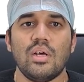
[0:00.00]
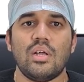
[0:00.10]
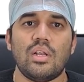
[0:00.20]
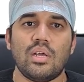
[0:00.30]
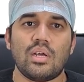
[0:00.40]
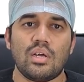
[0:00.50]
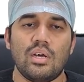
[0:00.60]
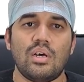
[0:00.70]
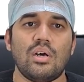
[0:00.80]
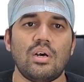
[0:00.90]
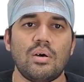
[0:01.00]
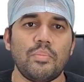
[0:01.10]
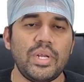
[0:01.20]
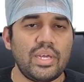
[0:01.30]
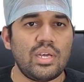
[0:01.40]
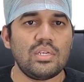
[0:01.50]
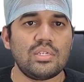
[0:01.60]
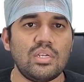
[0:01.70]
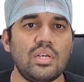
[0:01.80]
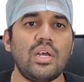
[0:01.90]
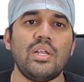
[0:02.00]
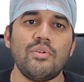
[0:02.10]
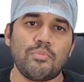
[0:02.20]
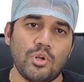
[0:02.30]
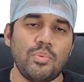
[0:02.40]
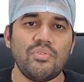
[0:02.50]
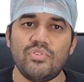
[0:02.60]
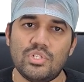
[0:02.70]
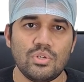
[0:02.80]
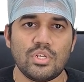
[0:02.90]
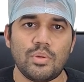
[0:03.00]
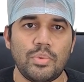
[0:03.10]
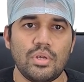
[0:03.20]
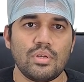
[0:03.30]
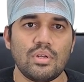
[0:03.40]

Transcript: like medication and proper physiotherapy,